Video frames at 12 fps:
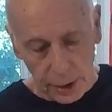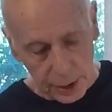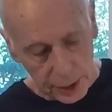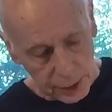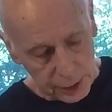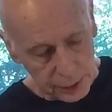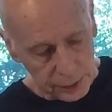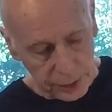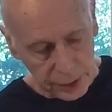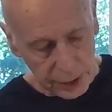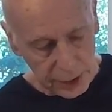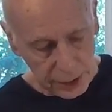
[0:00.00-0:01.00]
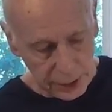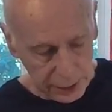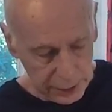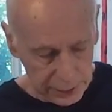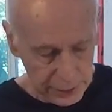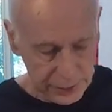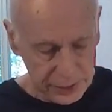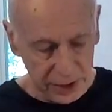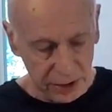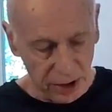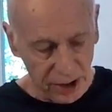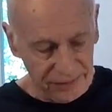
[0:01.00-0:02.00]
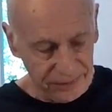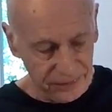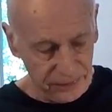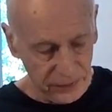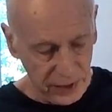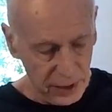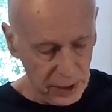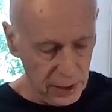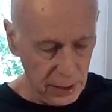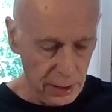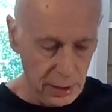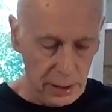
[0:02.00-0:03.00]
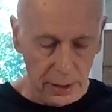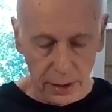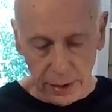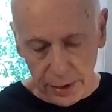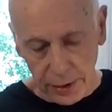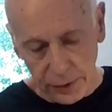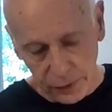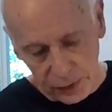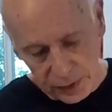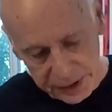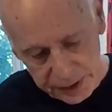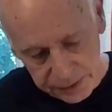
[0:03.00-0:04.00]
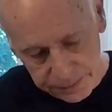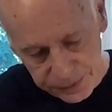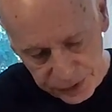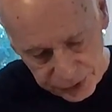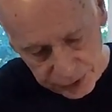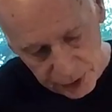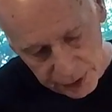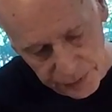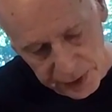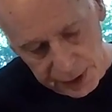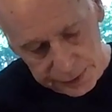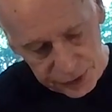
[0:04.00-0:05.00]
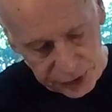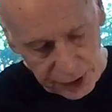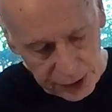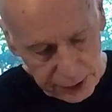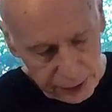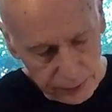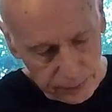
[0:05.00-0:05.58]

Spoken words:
and take off the leaves on the outside.